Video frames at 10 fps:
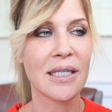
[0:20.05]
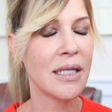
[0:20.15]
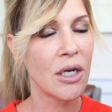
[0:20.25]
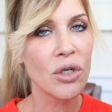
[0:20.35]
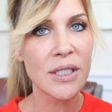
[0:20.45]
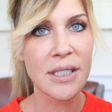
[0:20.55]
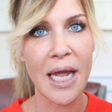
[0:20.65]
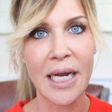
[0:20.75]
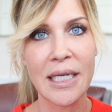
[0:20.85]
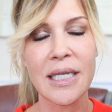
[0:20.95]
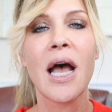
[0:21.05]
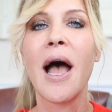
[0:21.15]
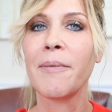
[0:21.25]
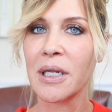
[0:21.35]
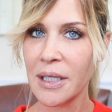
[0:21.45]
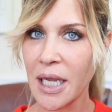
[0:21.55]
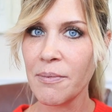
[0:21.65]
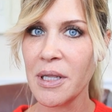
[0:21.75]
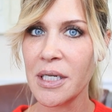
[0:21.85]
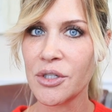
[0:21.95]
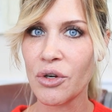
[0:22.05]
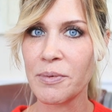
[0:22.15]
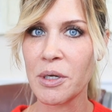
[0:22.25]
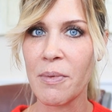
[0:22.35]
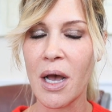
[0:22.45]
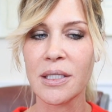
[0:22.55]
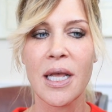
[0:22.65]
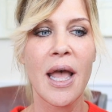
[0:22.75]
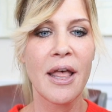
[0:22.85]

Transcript: clinical studies, I'm gonna link them in the description box,